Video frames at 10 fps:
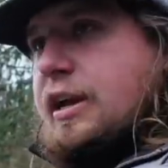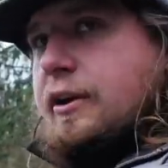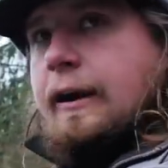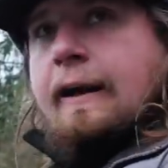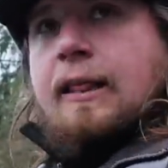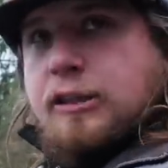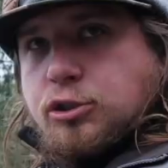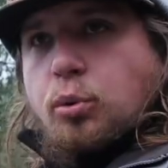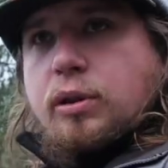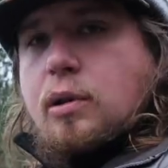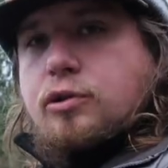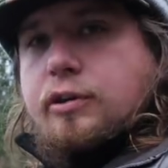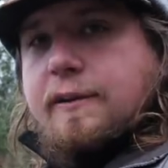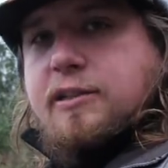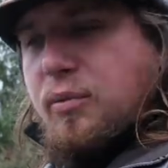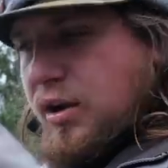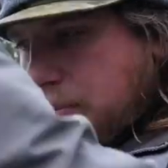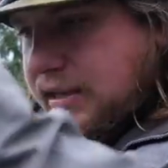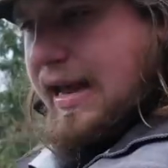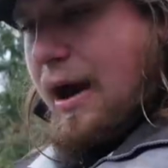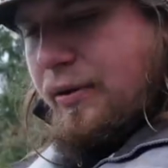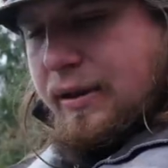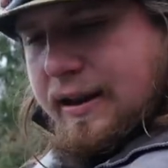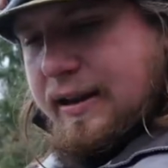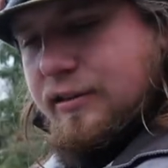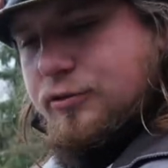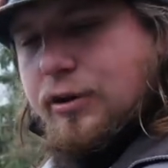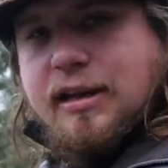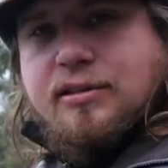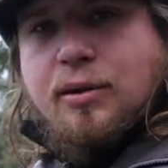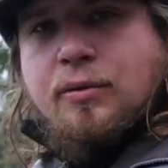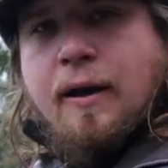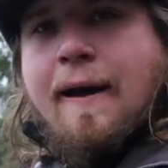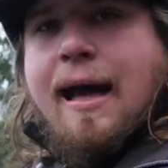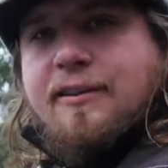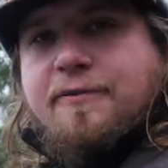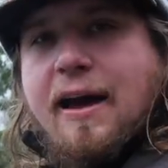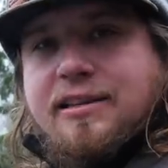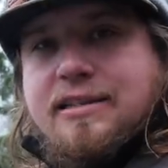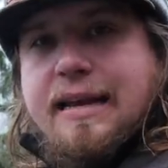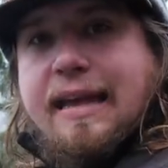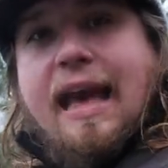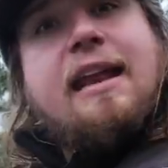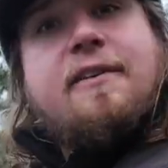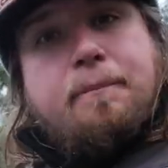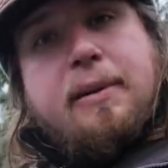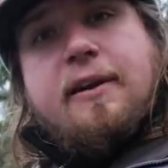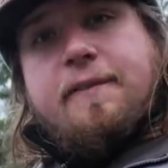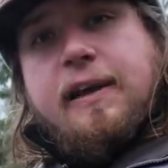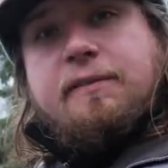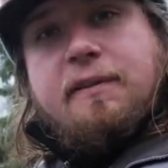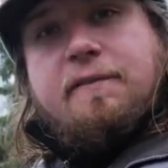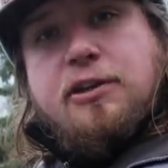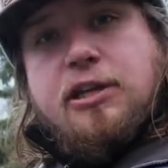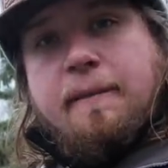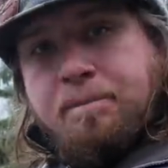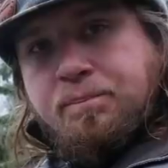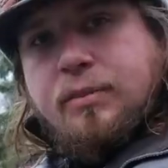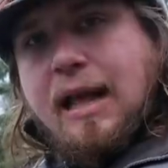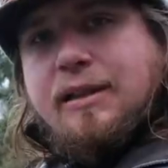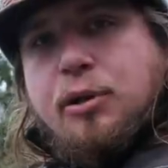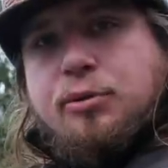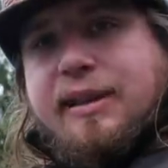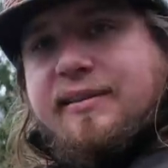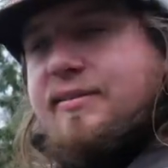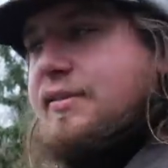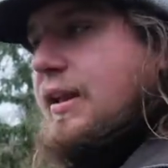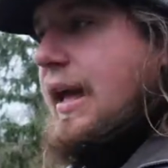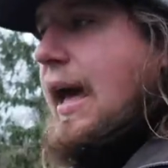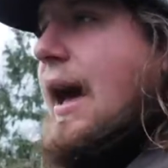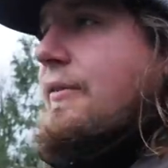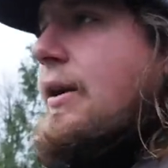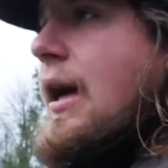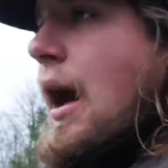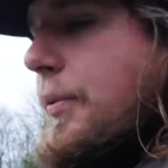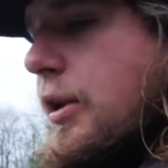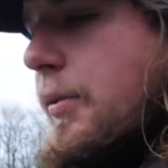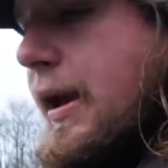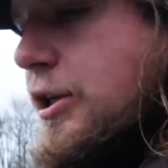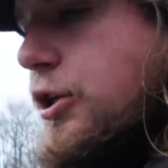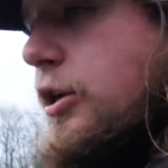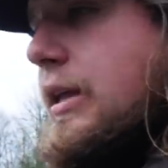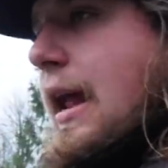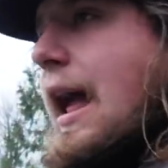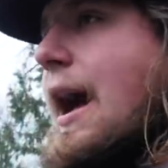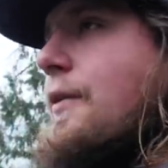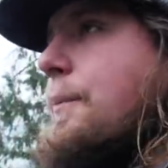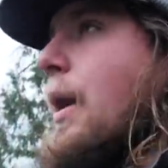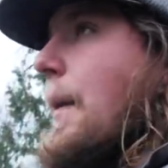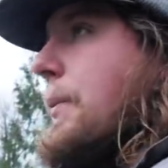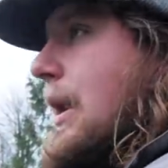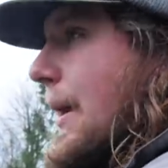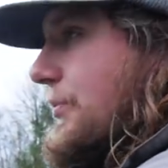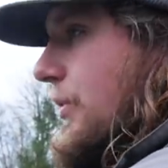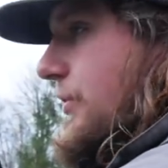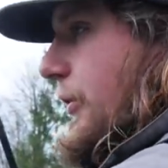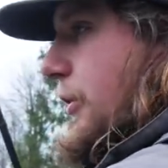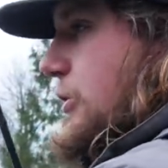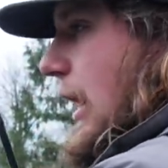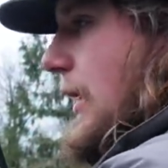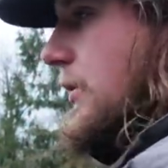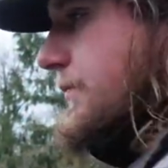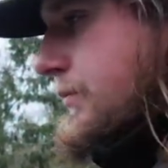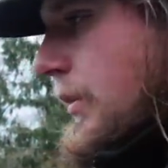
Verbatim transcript: here, short little drifts, I wanna be down and in the strike zone as fast as I can and be effectively fishing that little distance that I have, I'm gonna make sure that I have a proper depth. So I started shallow.